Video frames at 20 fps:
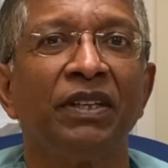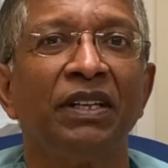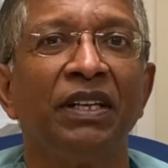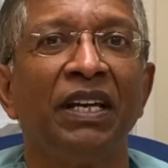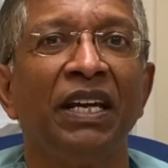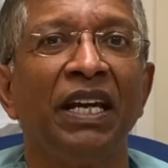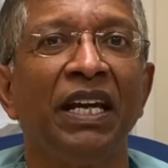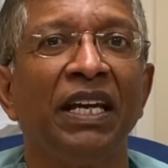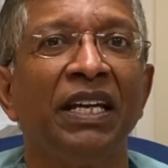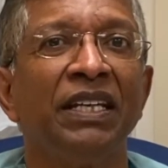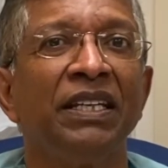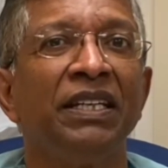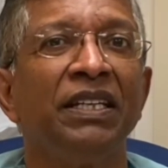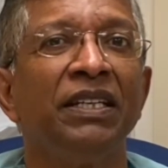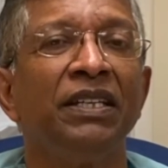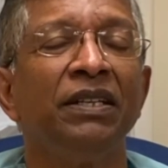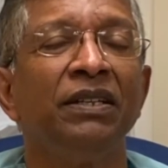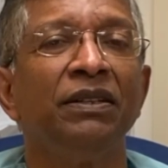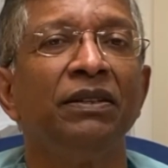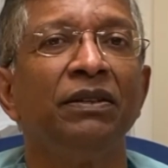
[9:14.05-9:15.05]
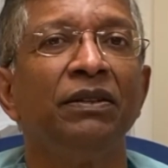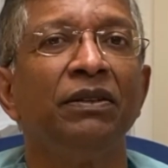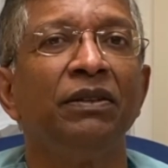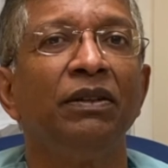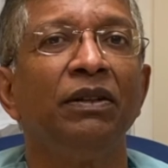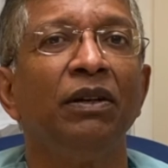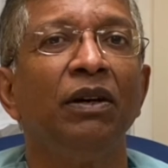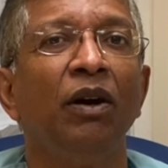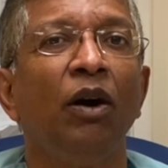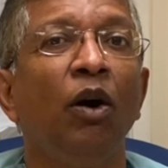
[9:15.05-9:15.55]
and
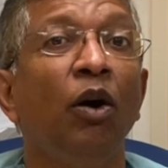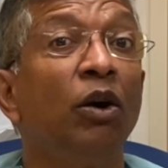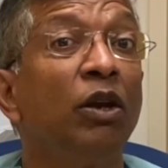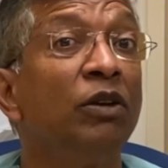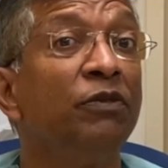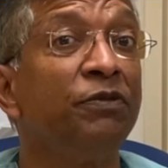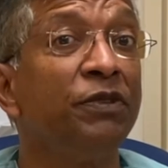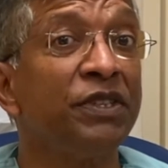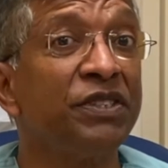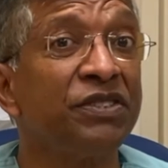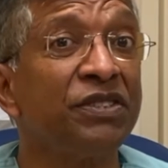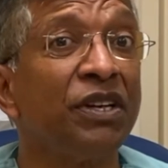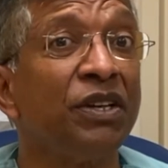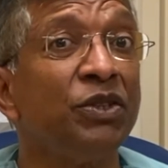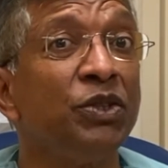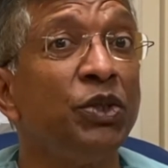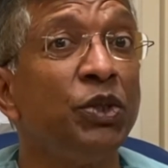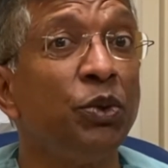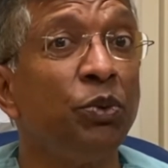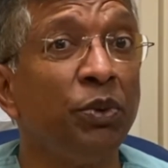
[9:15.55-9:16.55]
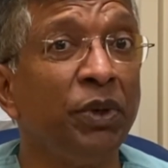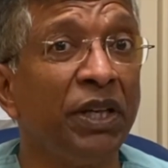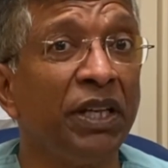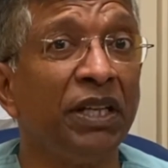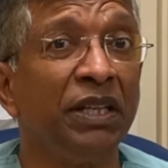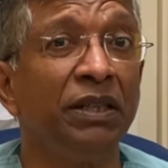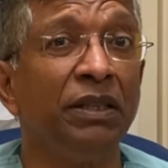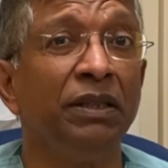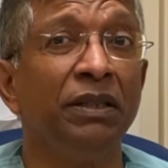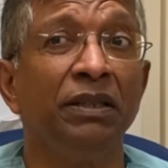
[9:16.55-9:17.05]
all of us are
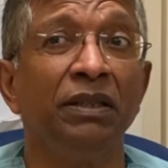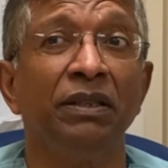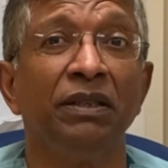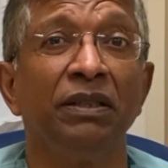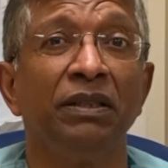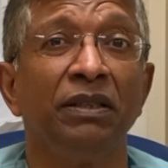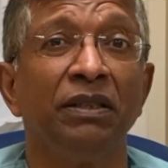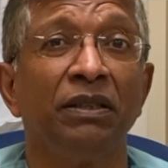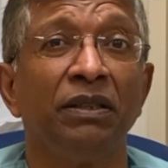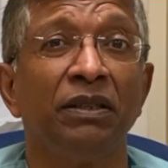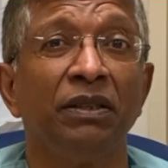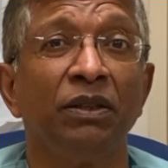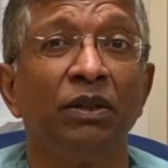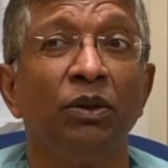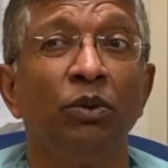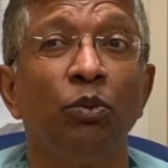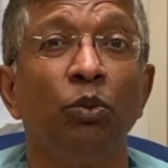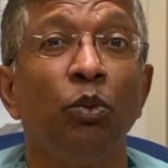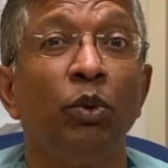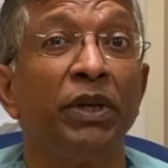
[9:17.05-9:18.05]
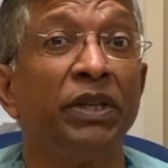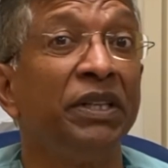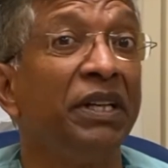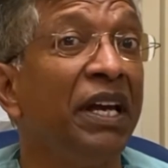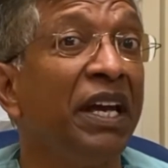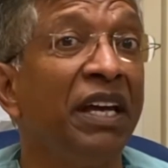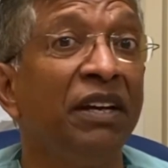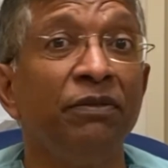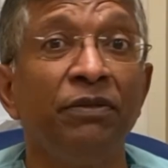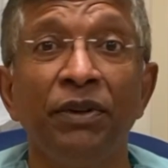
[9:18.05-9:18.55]
doing
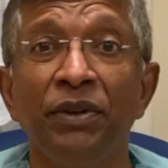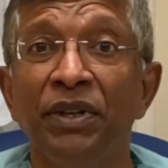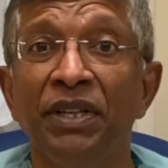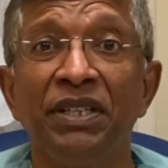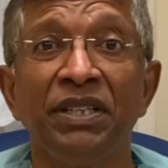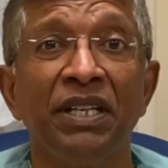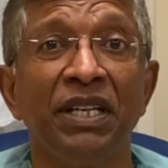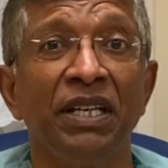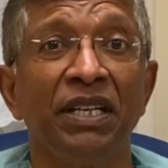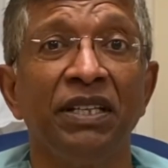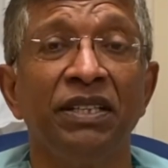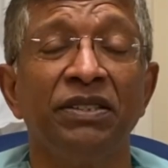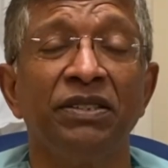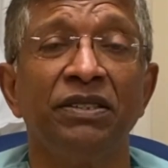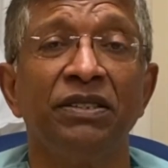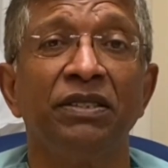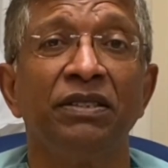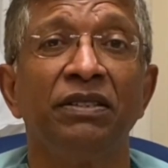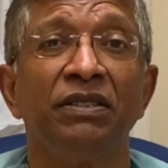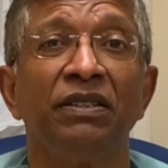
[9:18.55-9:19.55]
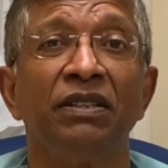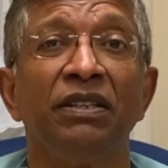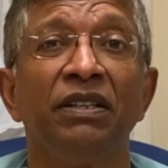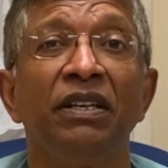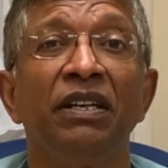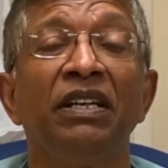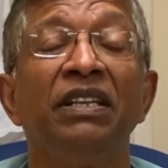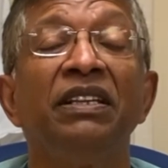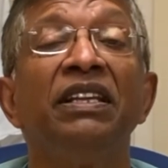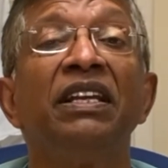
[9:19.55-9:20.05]
whatever it takes
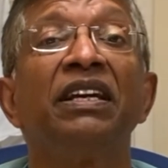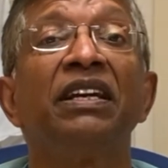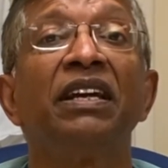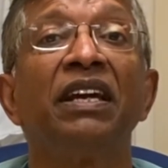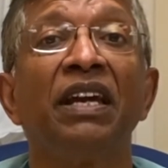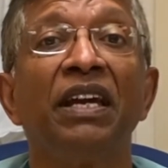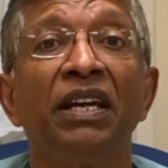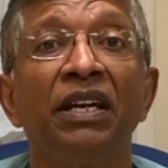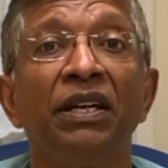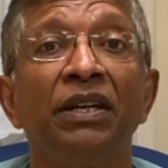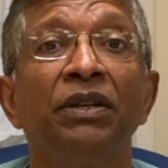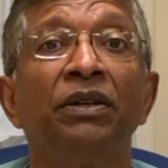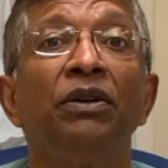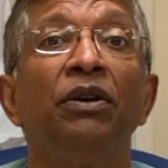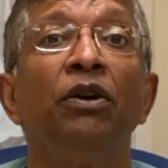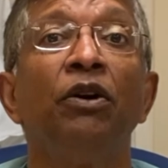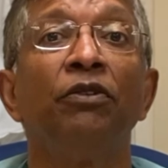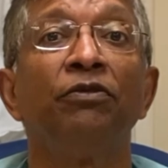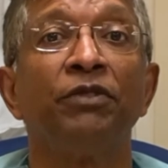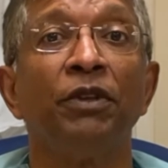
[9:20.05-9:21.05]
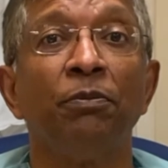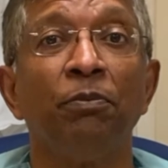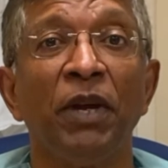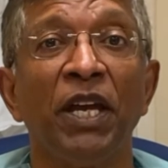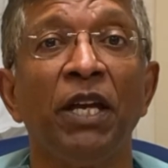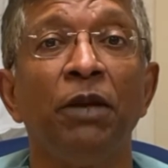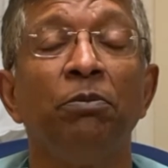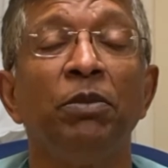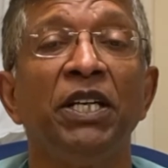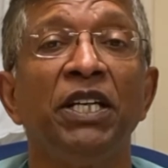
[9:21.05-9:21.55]
in the care of the
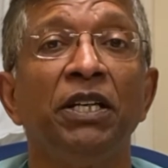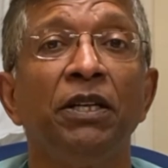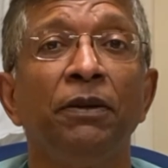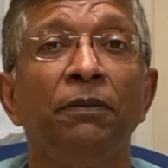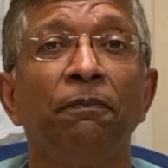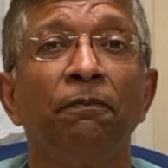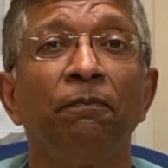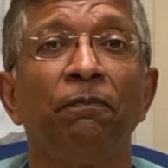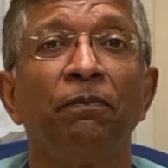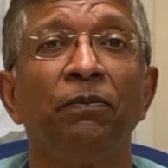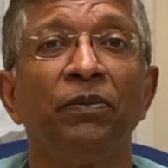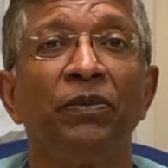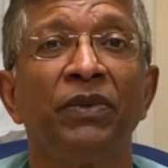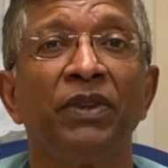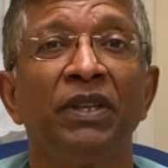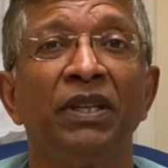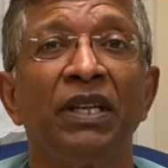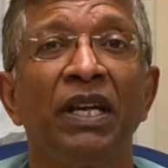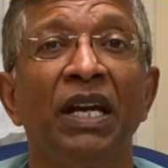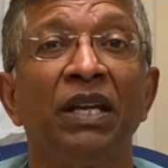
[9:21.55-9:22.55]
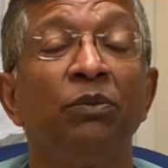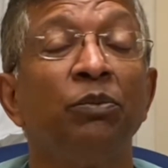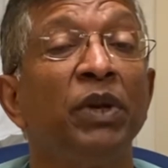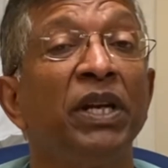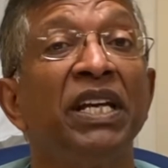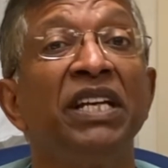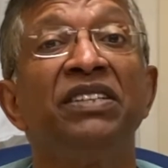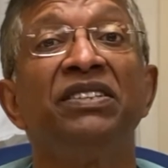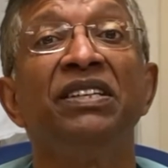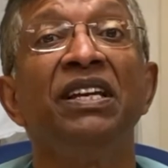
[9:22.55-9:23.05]
baby. And when
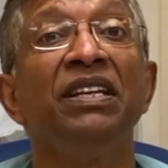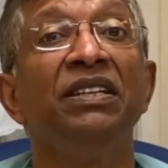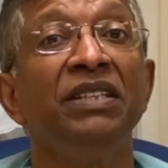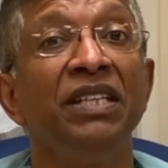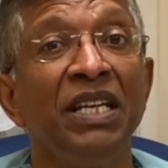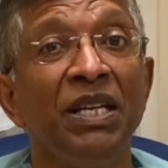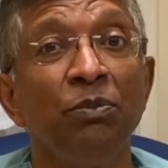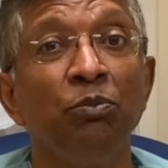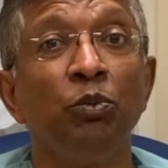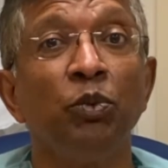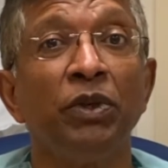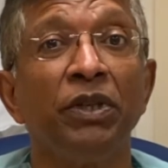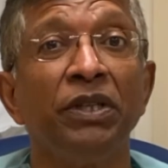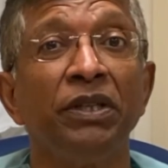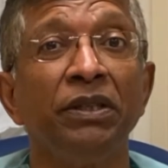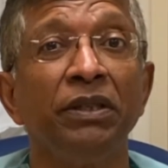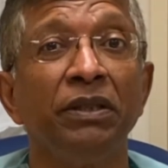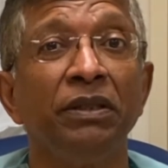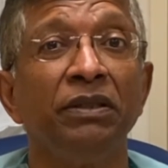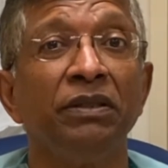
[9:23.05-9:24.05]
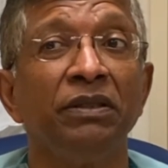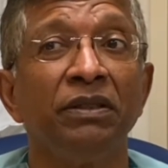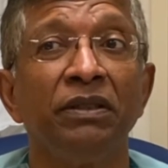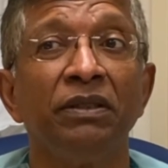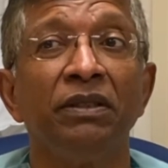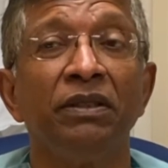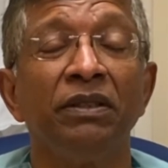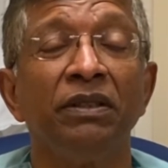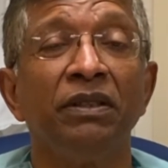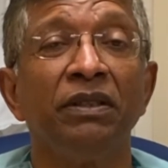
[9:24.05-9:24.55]
I say teamwork,
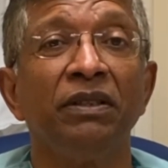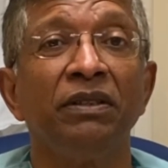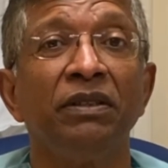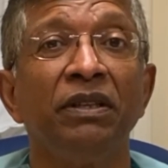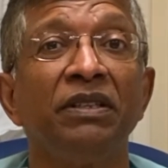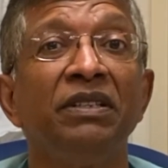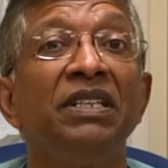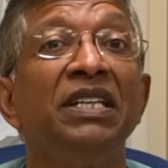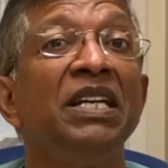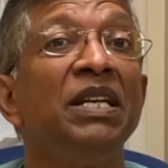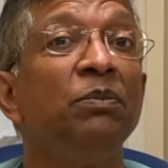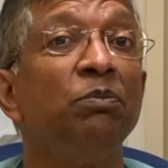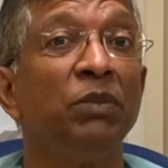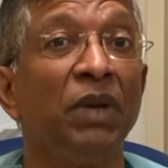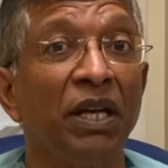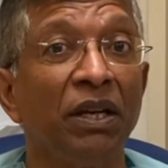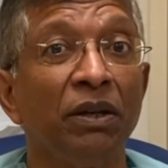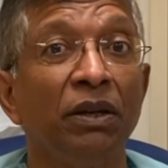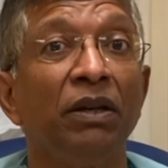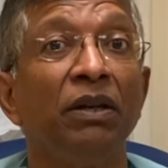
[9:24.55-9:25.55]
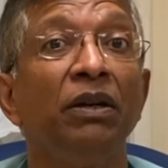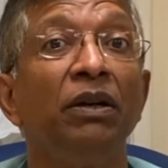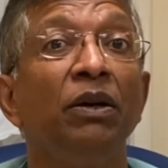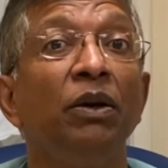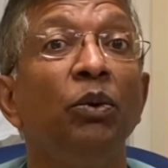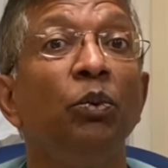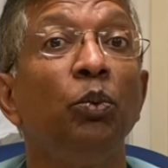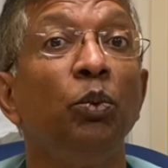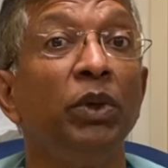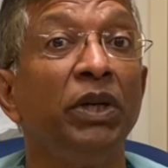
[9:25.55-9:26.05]
the
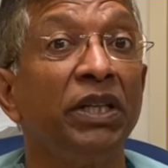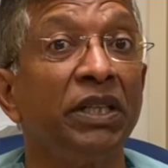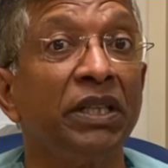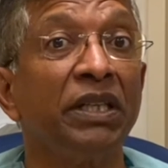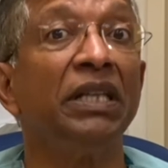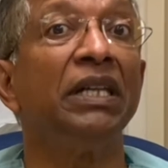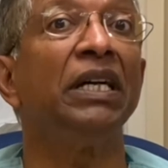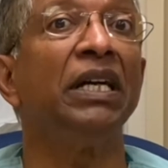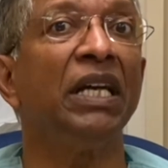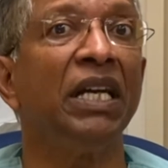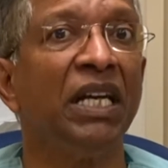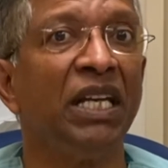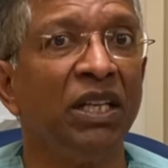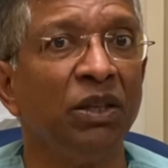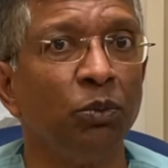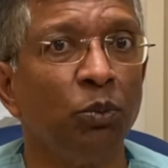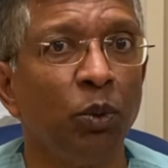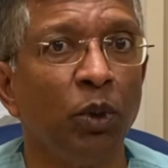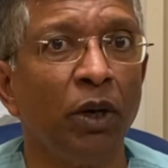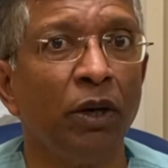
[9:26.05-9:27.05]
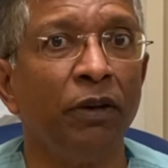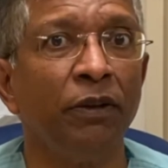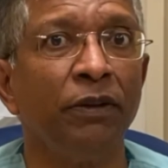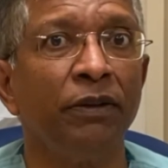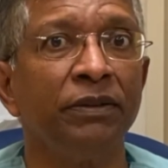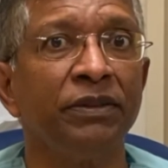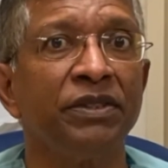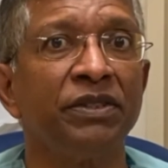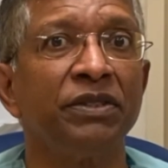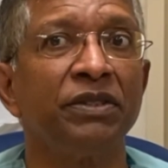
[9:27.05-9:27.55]
teamwork
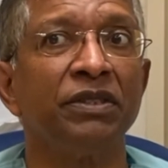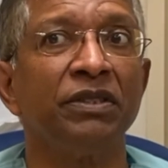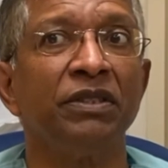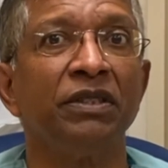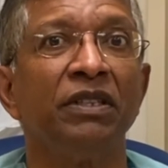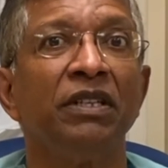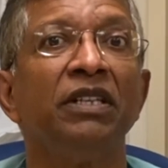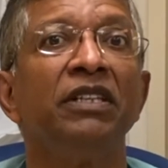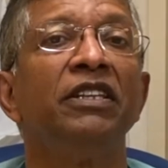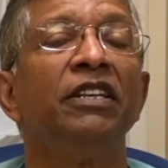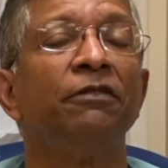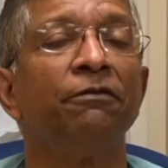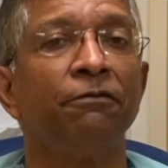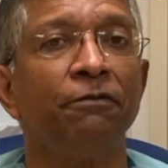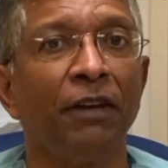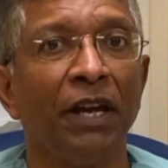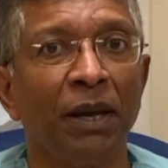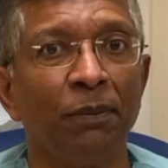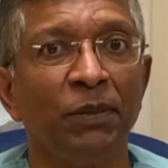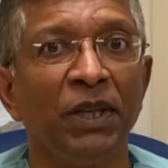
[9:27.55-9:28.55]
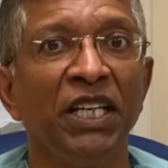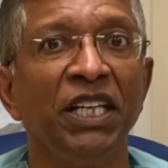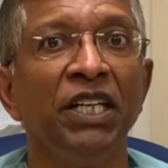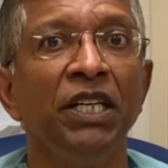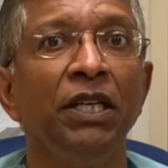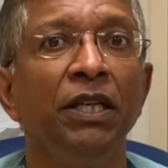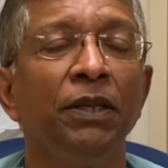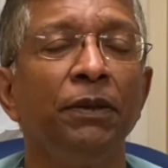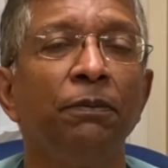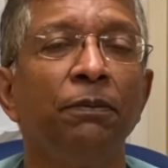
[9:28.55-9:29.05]
involves the family,